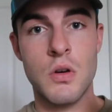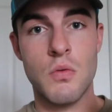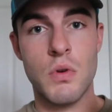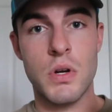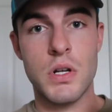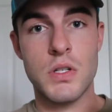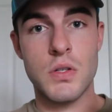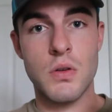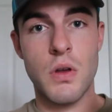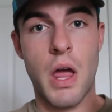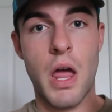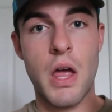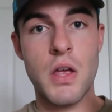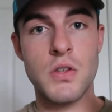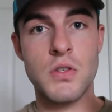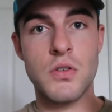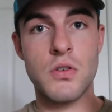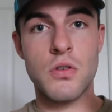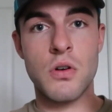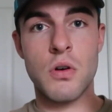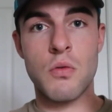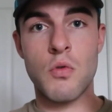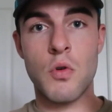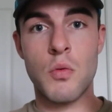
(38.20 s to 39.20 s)
right? So as
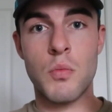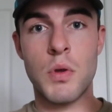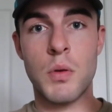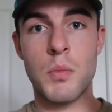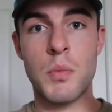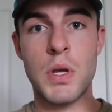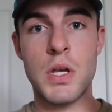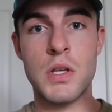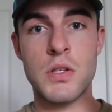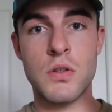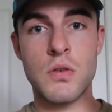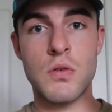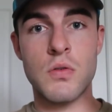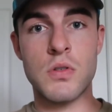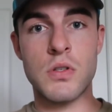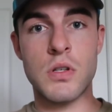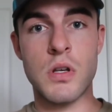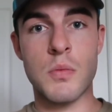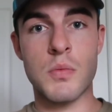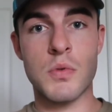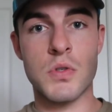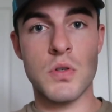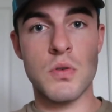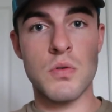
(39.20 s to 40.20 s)
your aerobic base goes
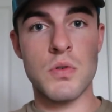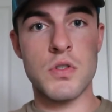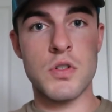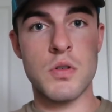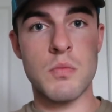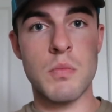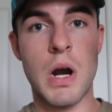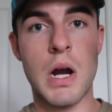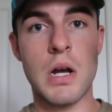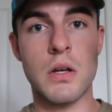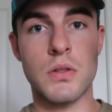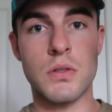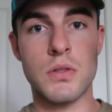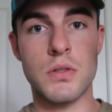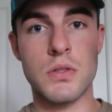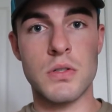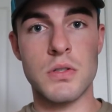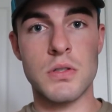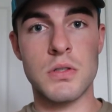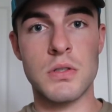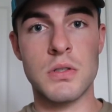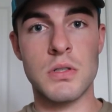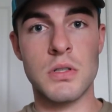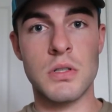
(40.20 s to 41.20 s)
up, so is your
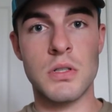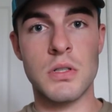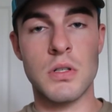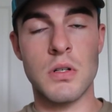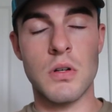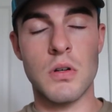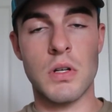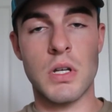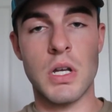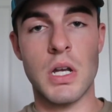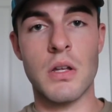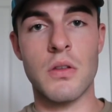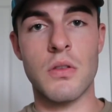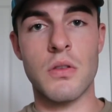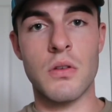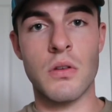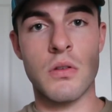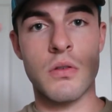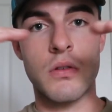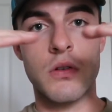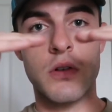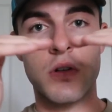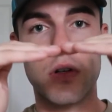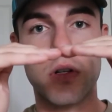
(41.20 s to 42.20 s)
mileage. Okay,
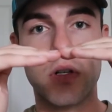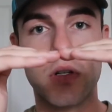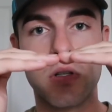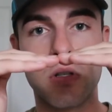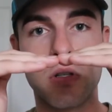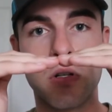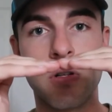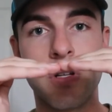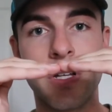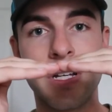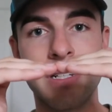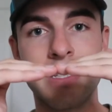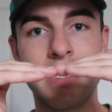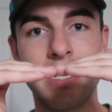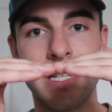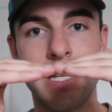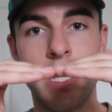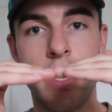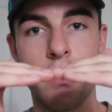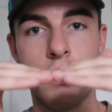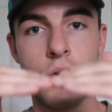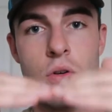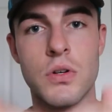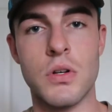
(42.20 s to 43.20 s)
they're linked
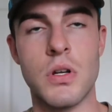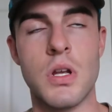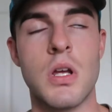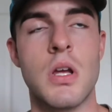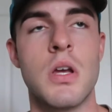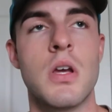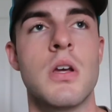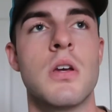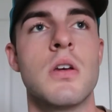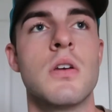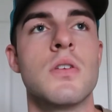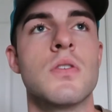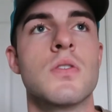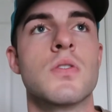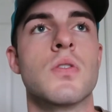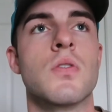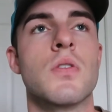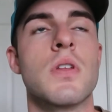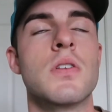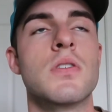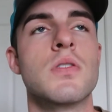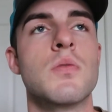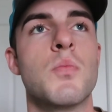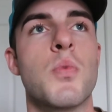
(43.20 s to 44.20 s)
together. So
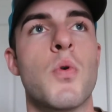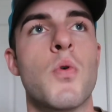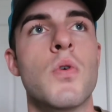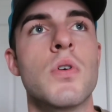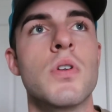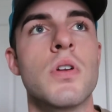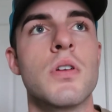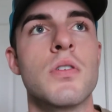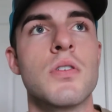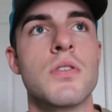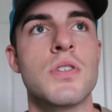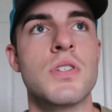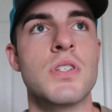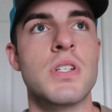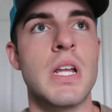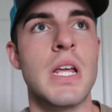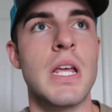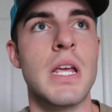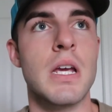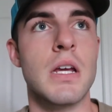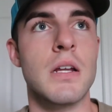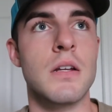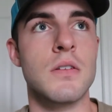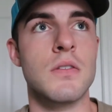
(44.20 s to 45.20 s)
that's important to
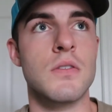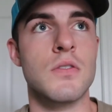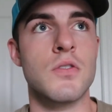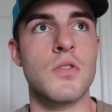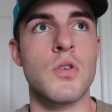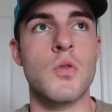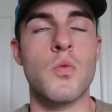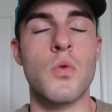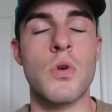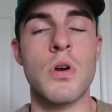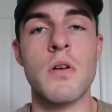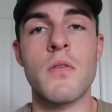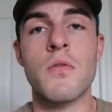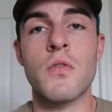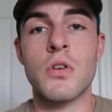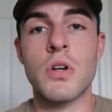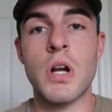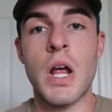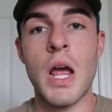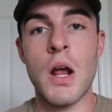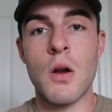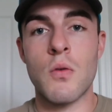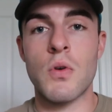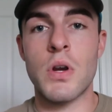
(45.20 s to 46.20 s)
understand. So wherever you're
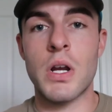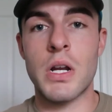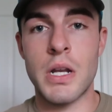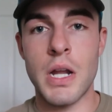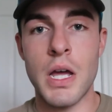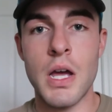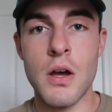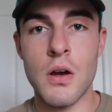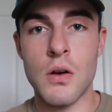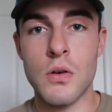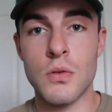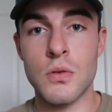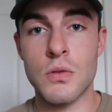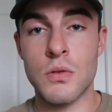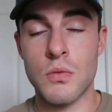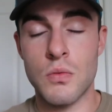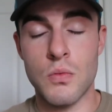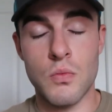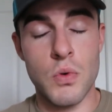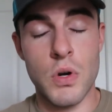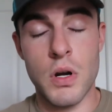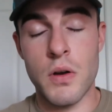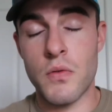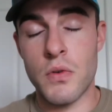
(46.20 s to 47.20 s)
at right now,
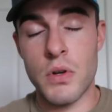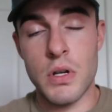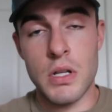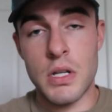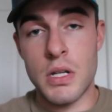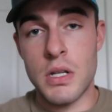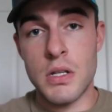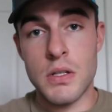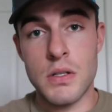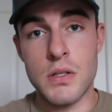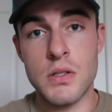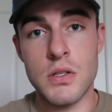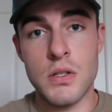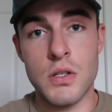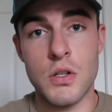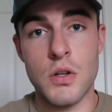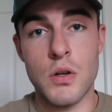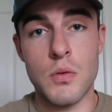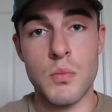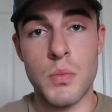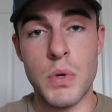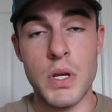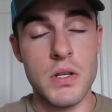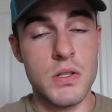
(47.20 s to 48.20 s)
wherever it is,
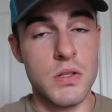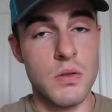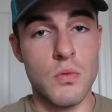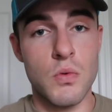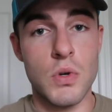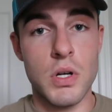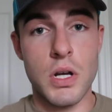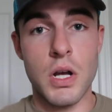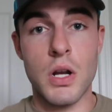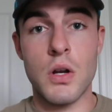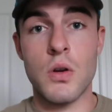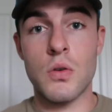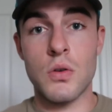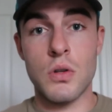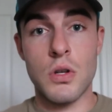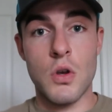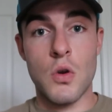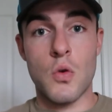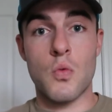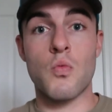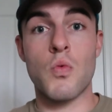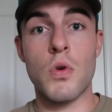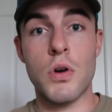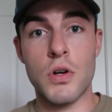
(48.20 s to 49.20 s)
based on what kind of
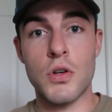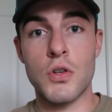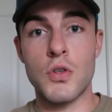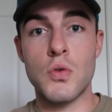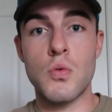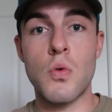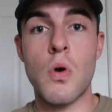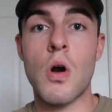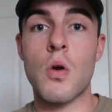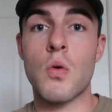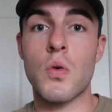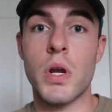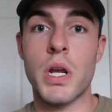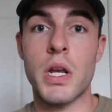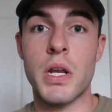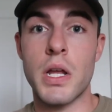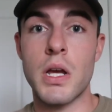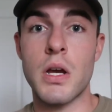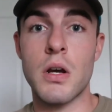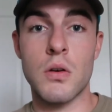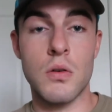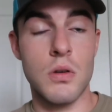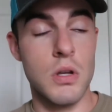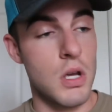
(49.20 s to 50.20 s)
runner you are right
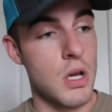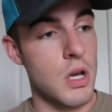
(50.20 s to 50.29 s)
now,